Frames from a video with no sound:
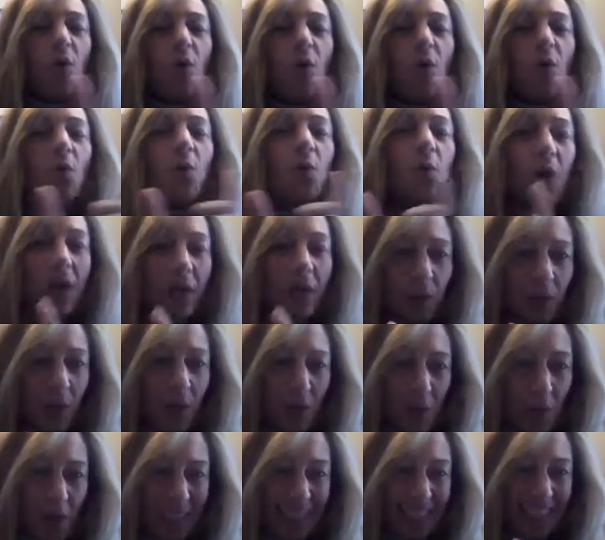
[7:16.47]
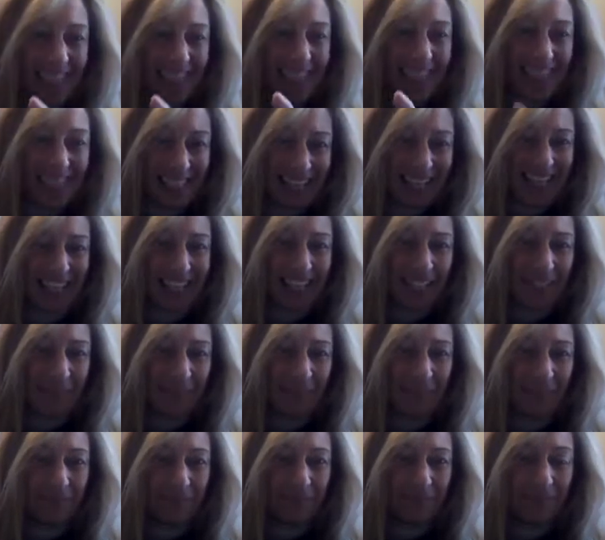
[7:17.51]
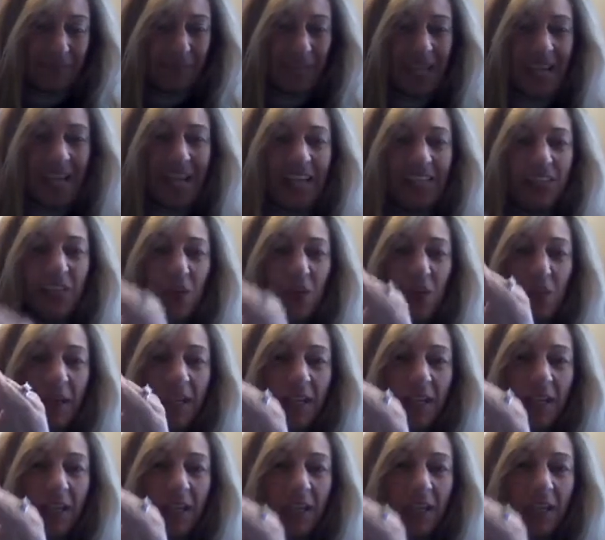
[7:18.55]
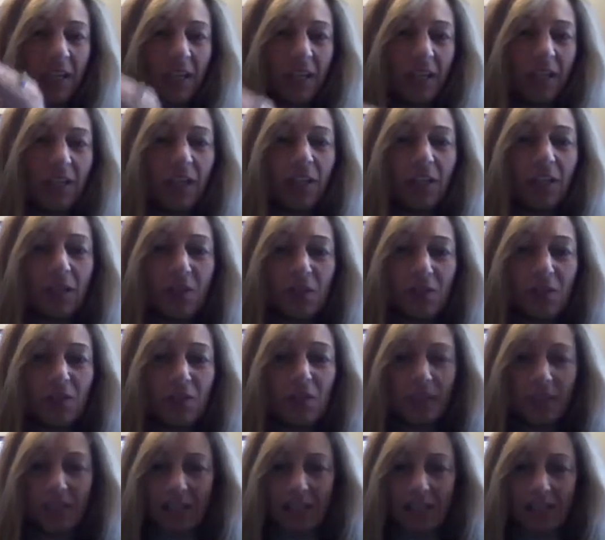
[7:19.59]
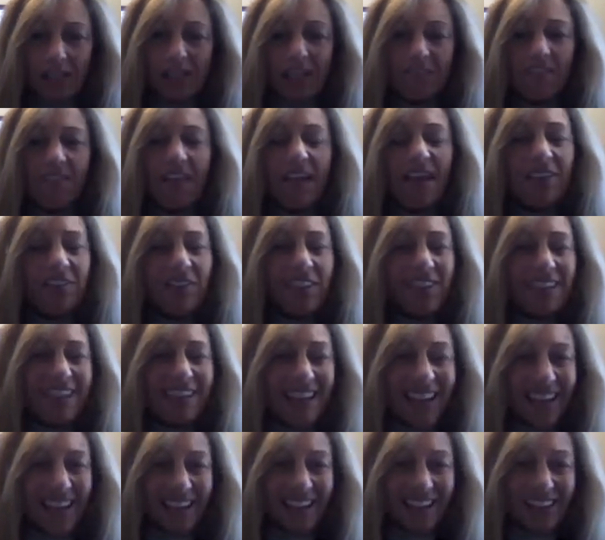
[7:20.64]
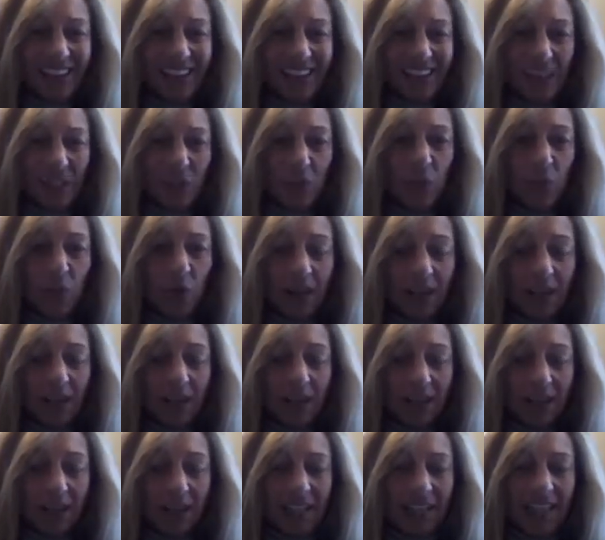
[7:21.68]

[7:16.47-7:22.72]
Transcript: what do I want instead? And so make a huge list of everything else that you want